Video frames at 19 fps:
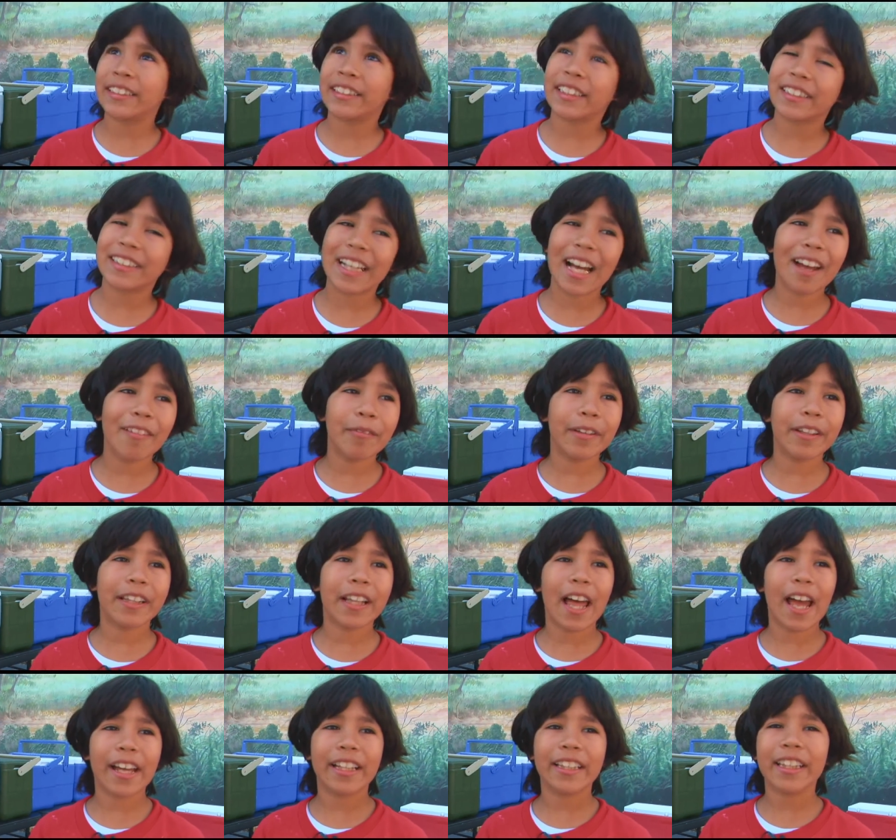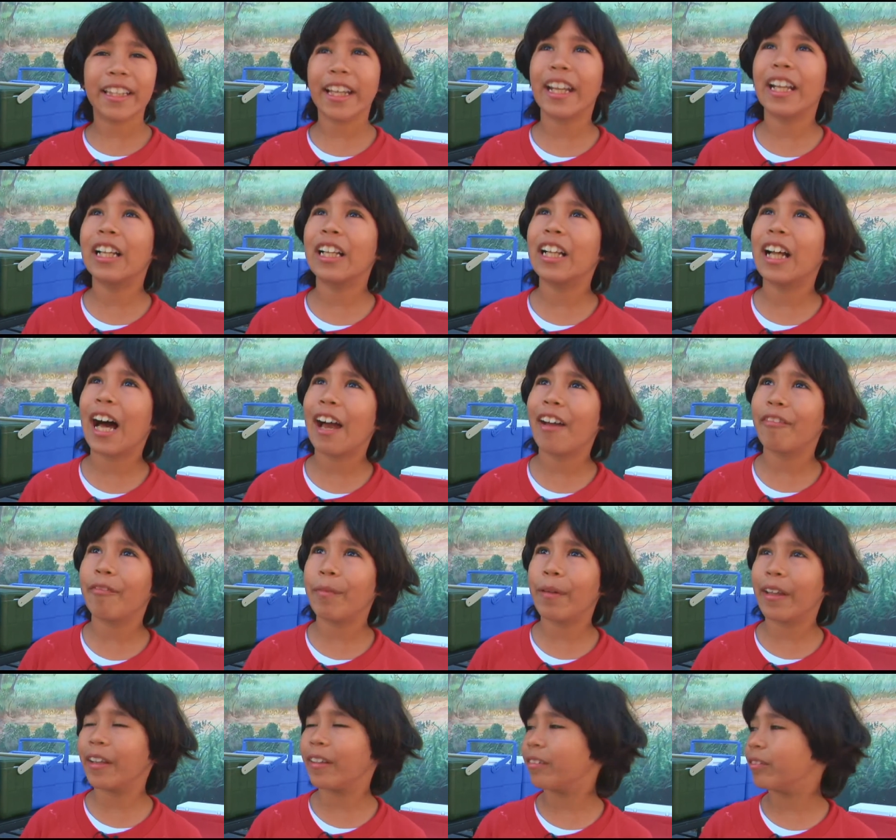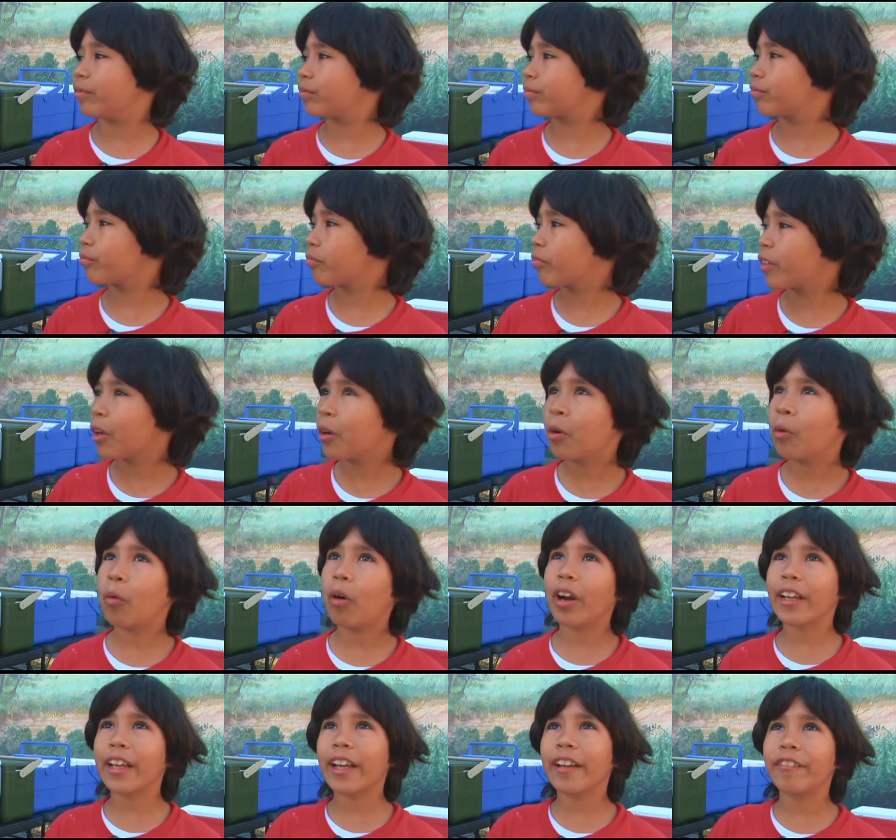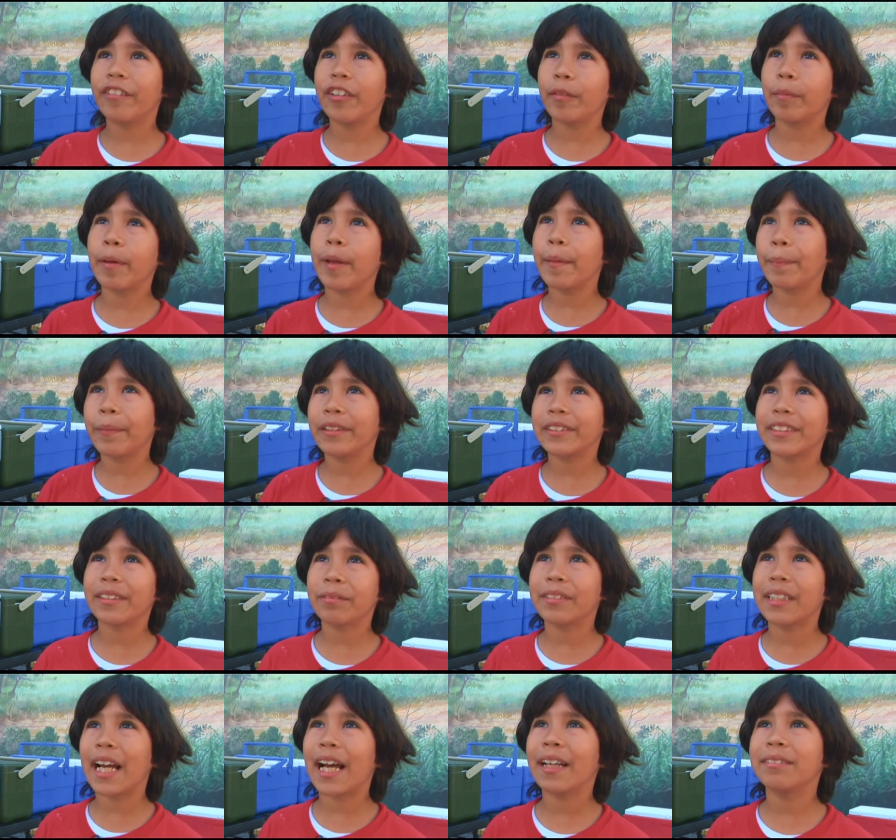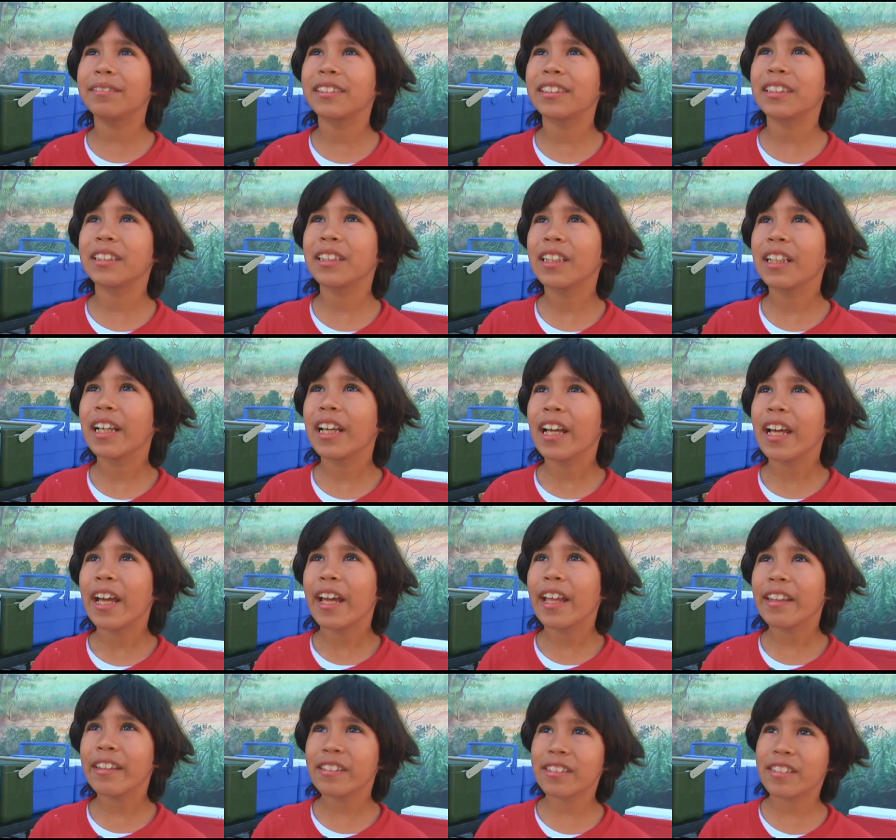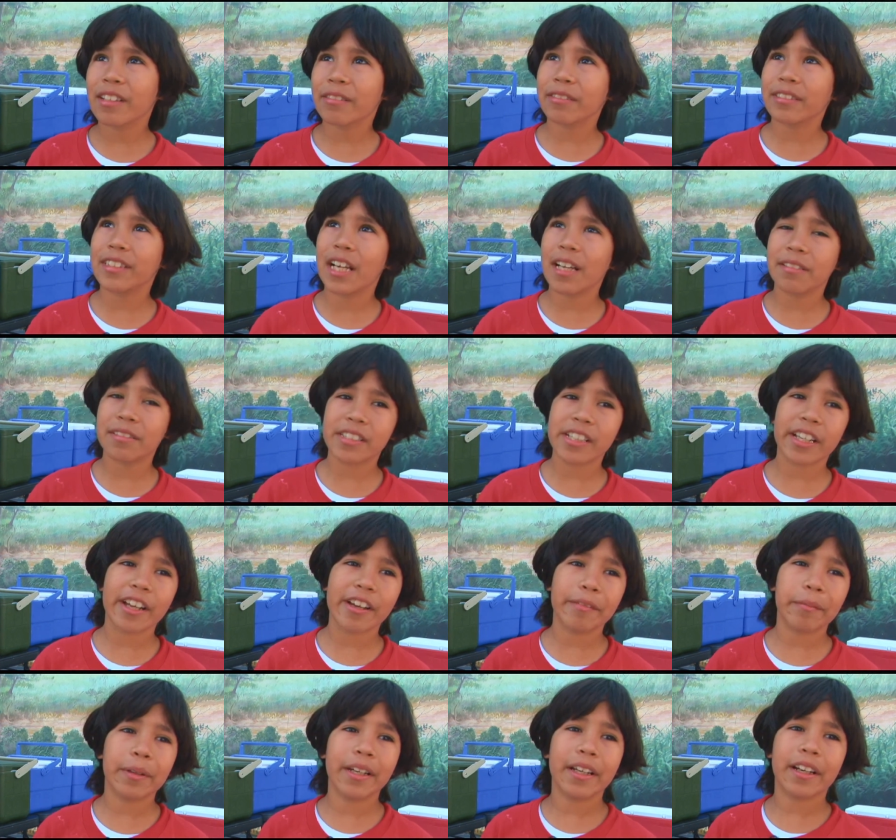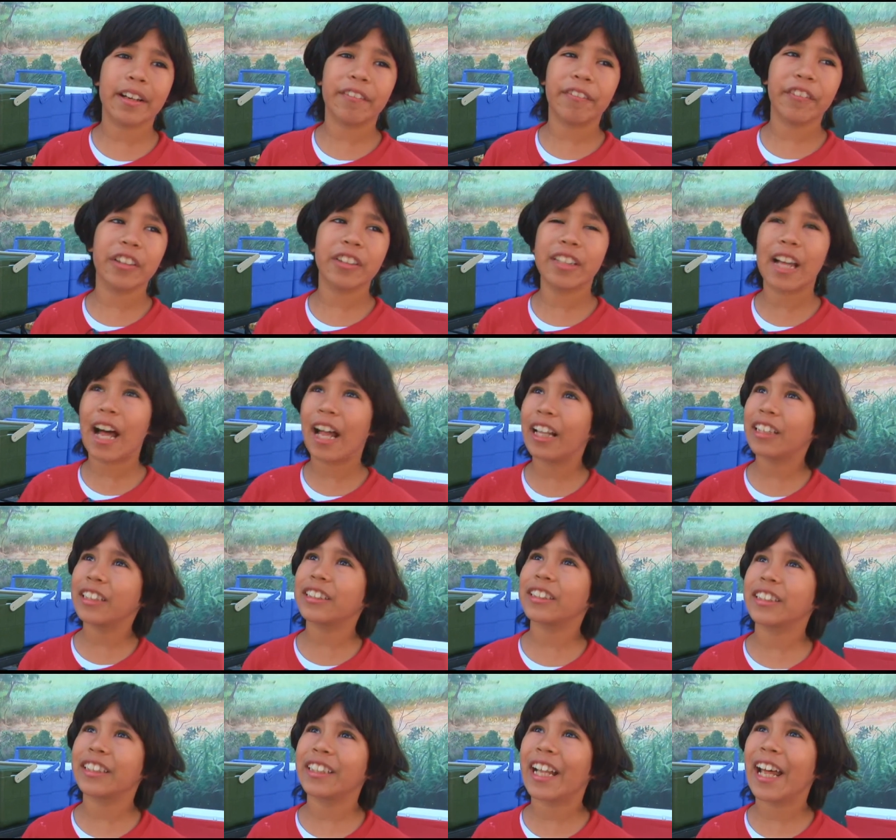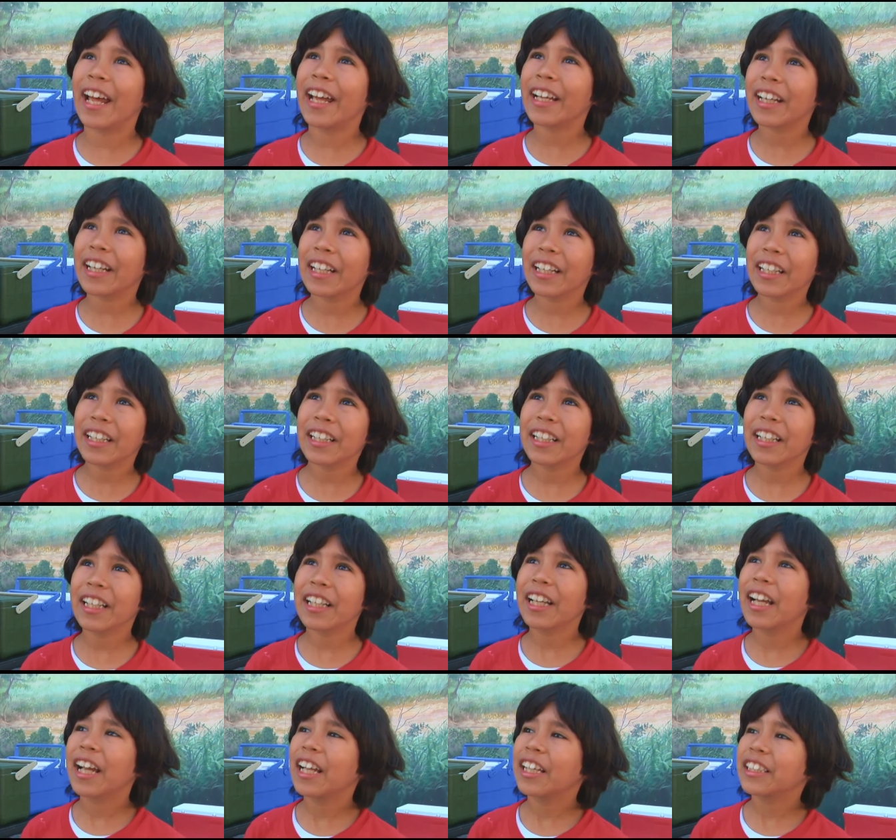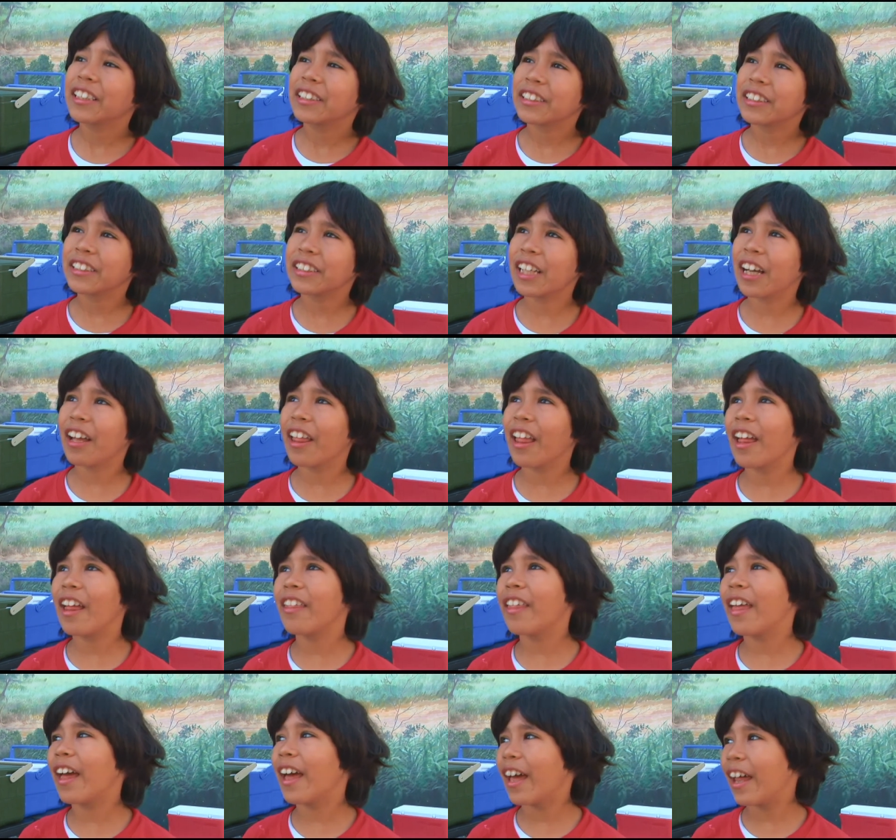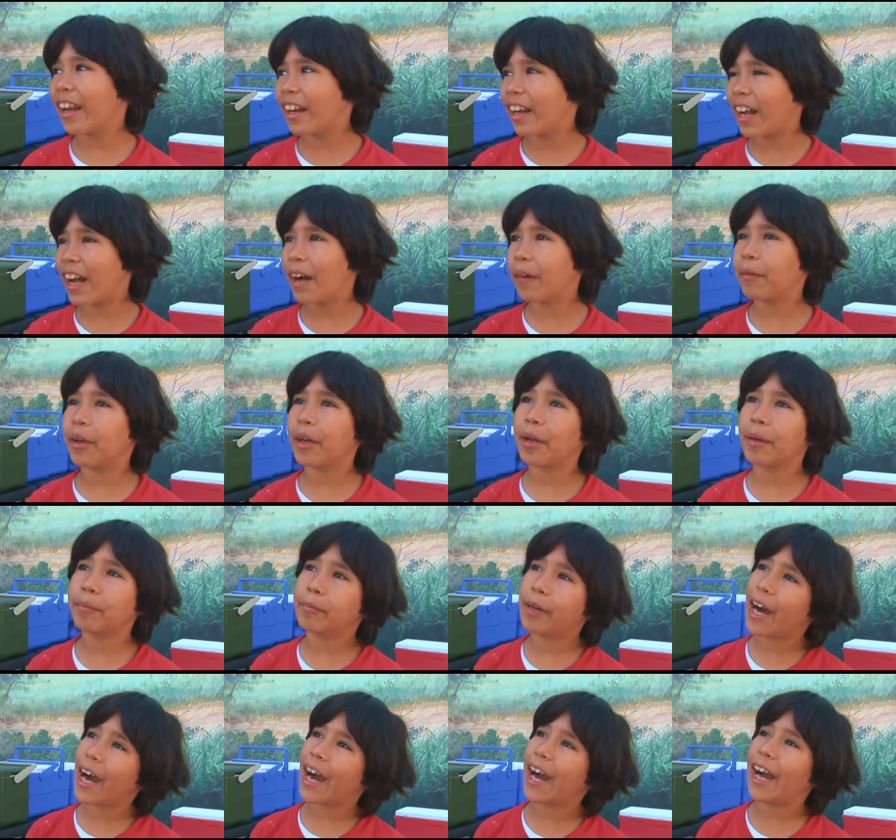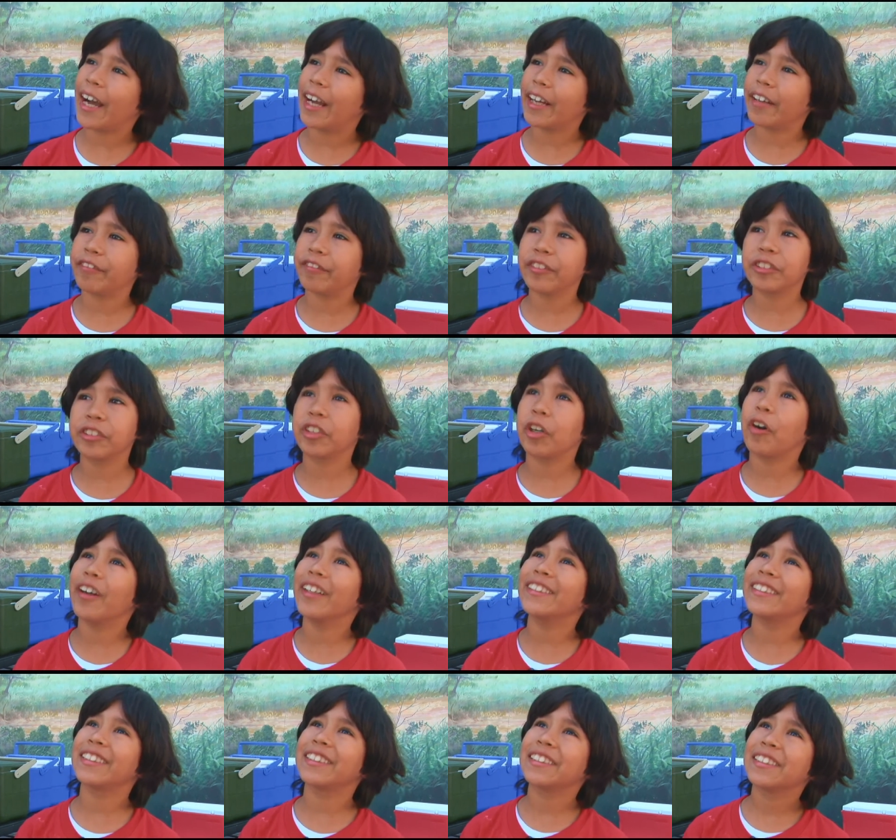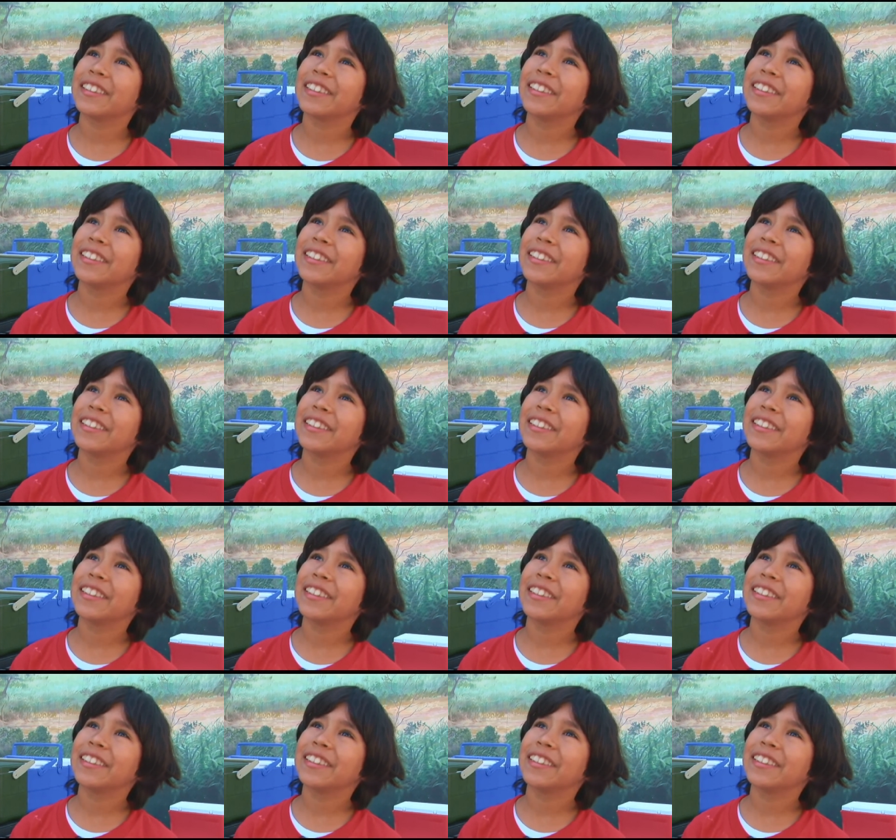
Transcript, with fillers: Since I've been like little, I've been working for people sometimes, and sometimes they give me a few dollars a day. So, and then I want to buy a few toys.